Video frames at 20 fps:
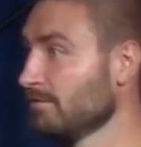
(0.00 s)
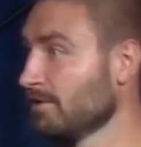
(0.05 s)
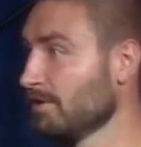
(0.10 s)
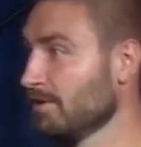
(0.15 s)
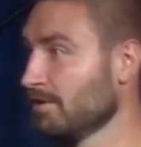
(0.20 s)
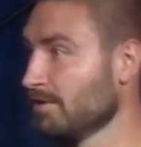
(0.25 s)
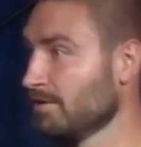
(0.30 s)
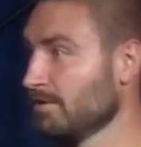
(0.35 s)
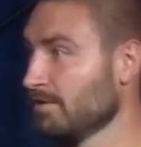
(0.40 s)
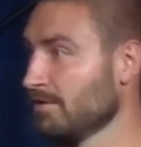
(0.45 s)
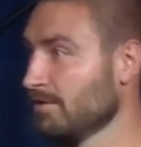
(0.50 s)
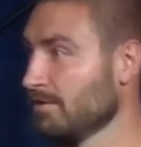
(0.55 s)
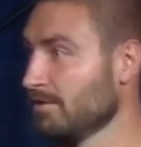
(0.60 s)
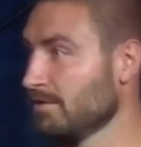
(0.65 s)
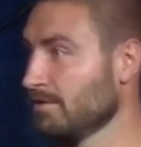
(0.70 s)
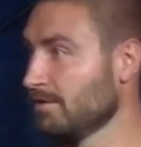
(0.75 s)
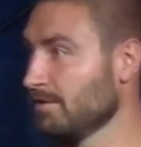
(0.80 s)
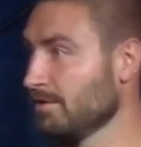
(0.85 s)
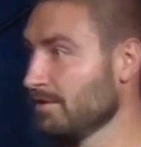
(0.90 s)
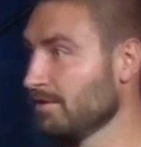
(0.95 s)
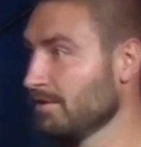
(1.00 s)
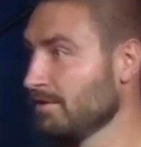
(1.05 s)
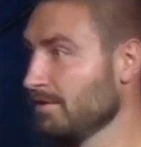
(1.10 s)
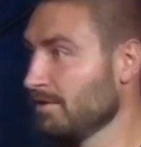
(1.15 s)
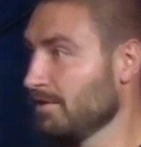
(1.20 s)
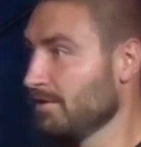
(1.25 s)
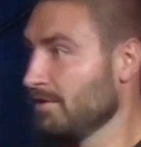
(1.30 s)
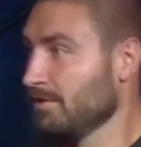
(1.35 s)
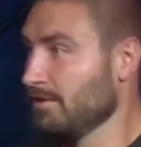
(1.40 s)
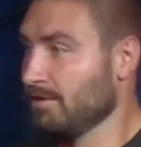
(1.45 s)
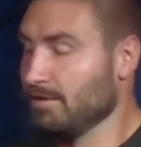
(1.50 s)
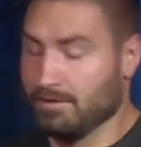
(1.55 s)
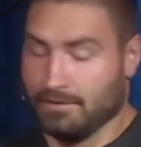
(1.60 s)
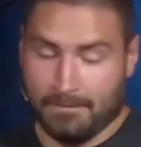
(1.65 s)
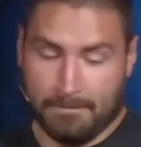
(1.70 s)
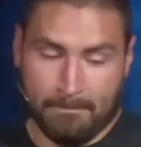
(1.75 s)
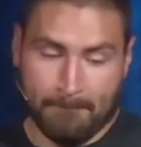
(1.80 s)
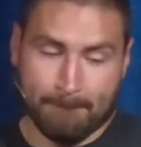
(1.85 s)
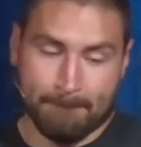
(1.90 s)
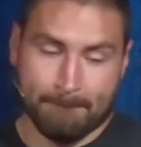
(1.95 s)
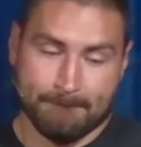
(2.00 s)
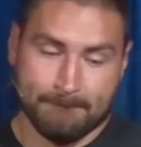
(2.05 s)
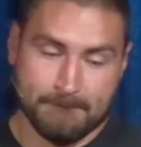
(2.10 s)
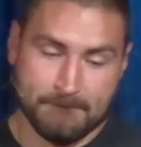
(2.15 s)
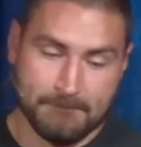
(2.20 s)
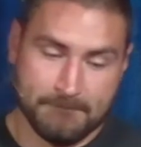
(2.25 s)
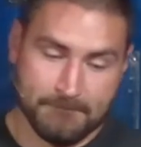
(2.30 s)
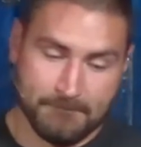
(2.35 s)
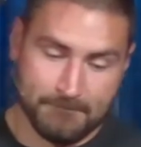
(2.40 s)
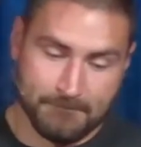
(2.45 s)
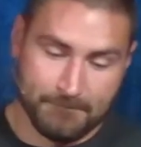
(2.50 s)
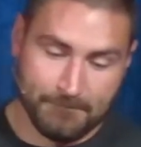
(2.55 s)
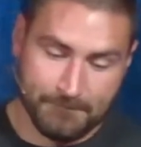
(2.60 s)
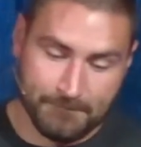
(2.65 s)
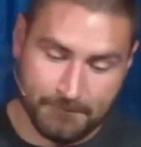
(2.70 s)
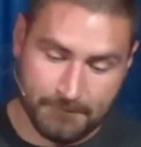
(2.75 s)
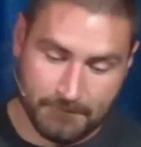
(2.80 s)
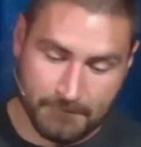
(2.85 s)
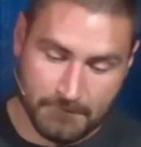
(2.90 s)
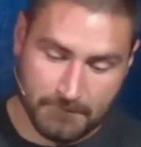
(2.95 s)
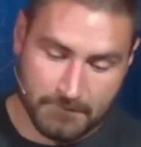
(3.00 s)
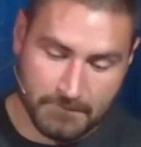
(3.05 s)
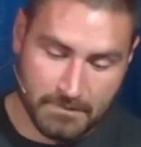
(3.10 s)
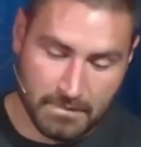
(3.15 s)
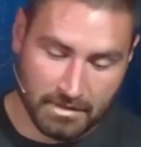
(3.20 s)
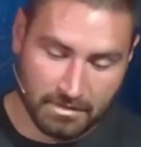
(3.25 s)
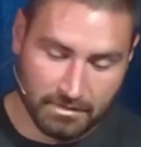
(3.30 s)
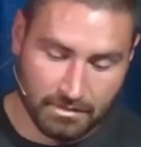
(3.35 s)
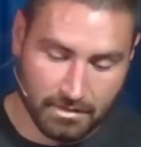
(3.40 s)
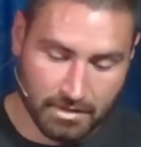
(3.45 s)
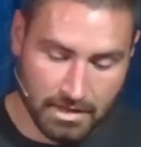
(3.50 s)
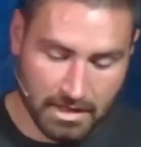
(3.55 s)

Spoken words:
(no one is talking)